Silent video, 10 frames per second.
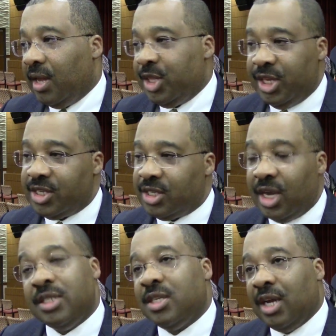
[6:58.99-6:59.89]
This
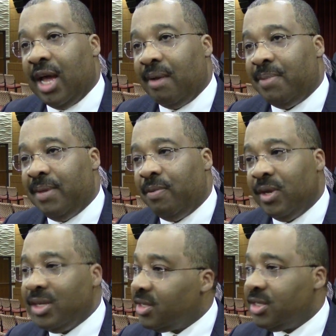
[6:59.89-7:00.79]
touched a lot of people.
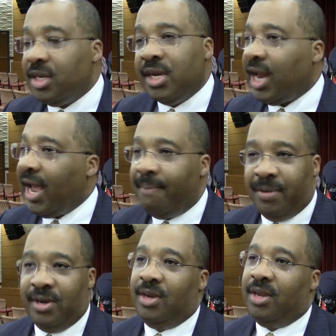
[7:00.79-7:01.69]
This shouldn't happen.